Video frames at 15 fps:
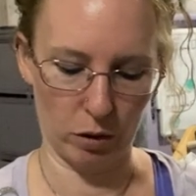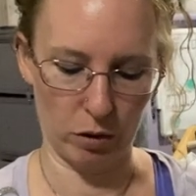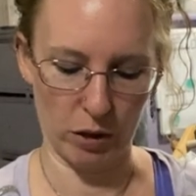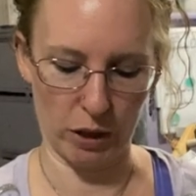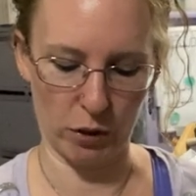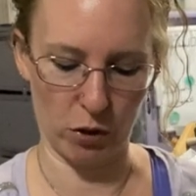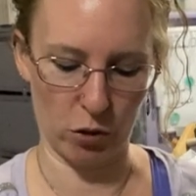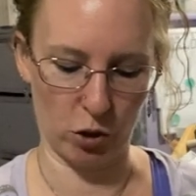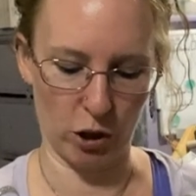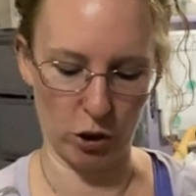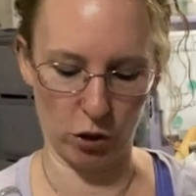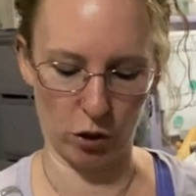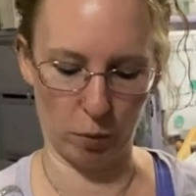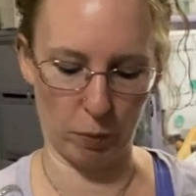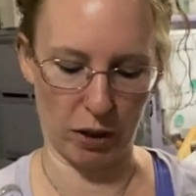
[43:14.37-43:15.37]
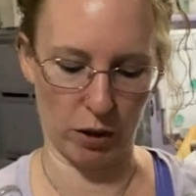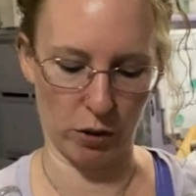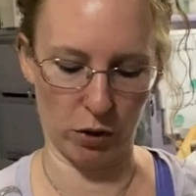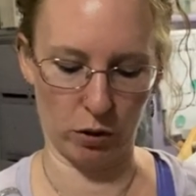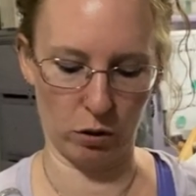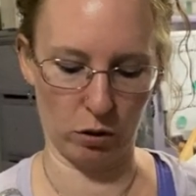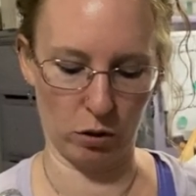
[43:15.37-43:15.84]
Texas Chainsaw
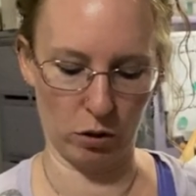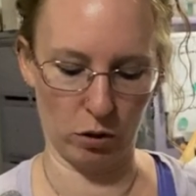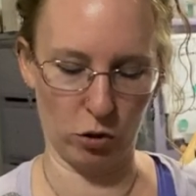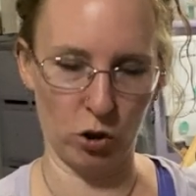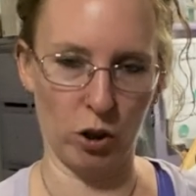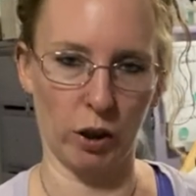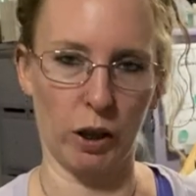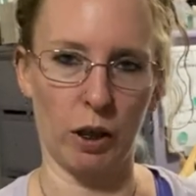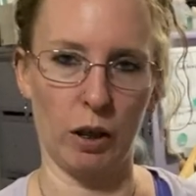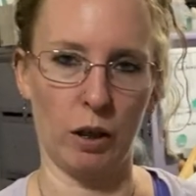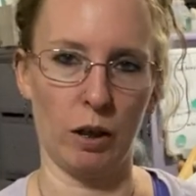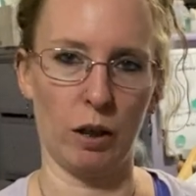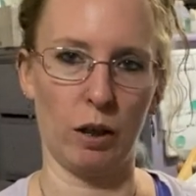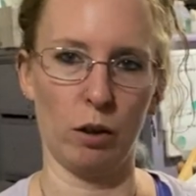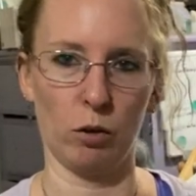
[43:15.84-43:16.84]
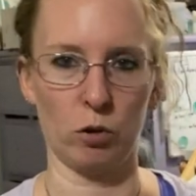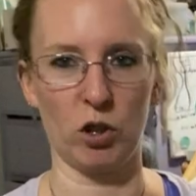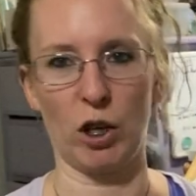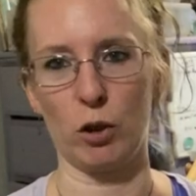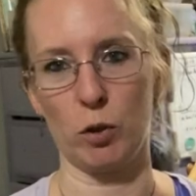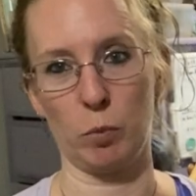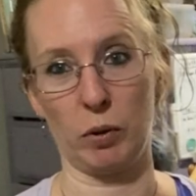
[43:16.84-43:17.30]
Massacre, Chucky, or
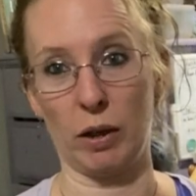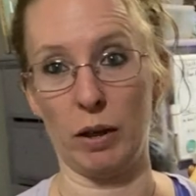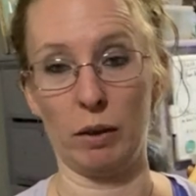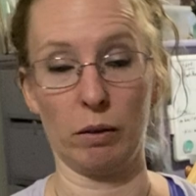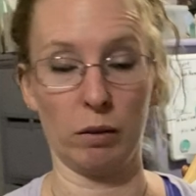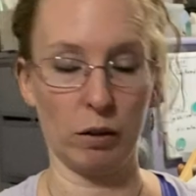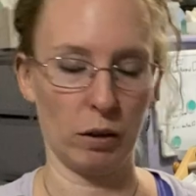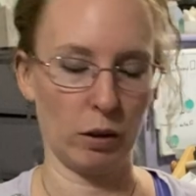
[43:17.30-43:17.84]
Child's Play.